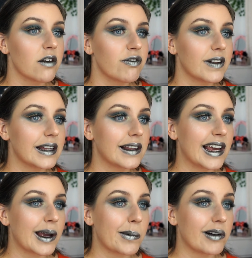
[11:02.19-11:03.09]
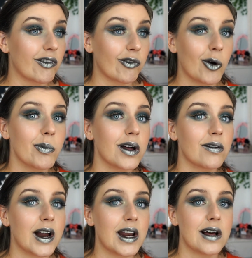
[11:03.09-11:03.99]
of feeling like a bit of a robot
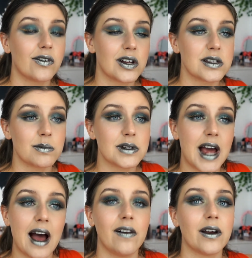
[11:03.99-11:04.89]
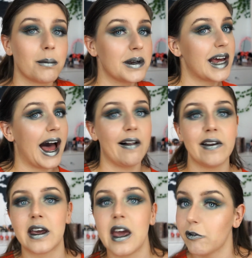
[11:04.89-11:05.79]
right now. I've got some
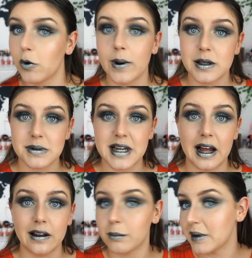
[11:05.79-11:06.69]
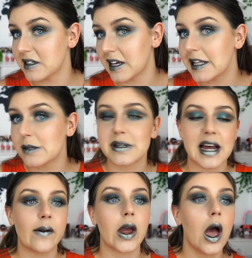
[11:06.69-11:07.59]
metallic, everywhere's metallic, my skin's
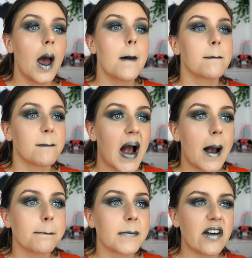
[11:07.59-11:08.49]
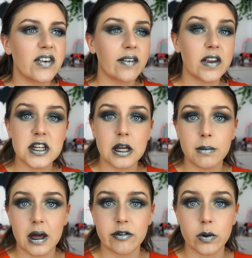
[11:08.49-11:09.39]
metallic. I feel like the Tin
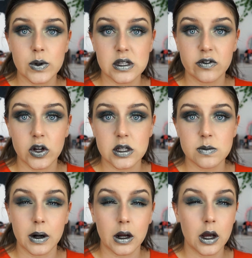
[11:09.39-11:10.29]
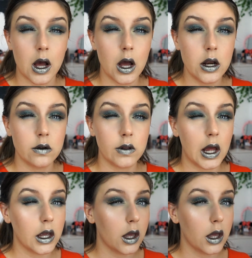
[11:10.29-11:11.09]
Man from the Wizard of Oz, but I kind of like